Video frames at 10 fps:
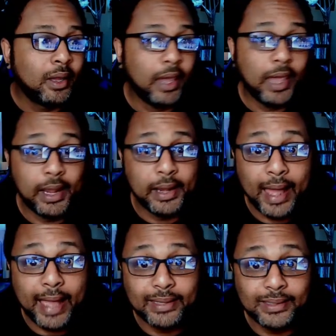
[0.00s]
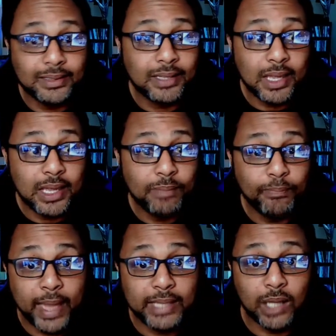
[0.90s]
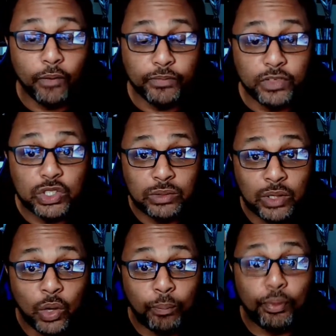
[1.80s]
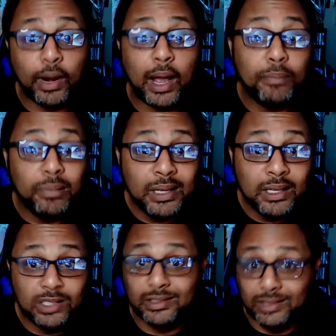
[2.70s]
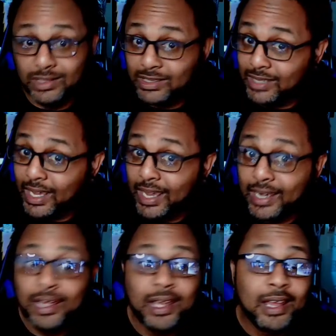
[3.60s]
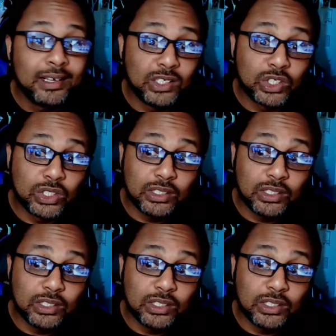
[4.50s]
And I can see based off the probably just saying this,